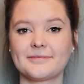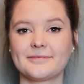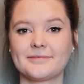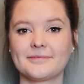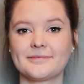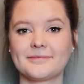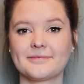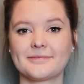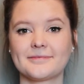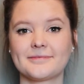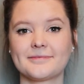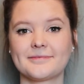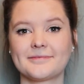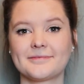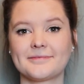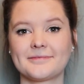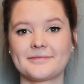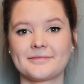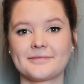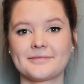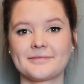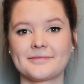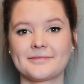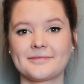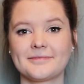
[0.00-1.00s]

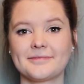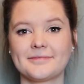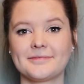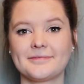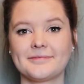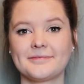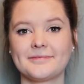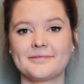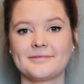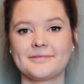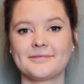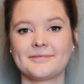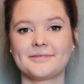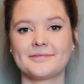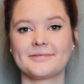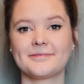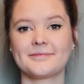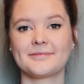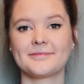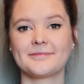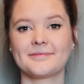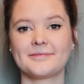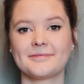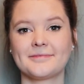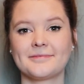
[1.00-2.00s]

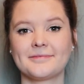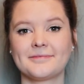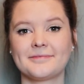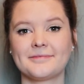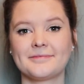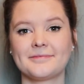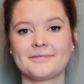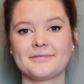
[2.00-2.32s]
(not speaking)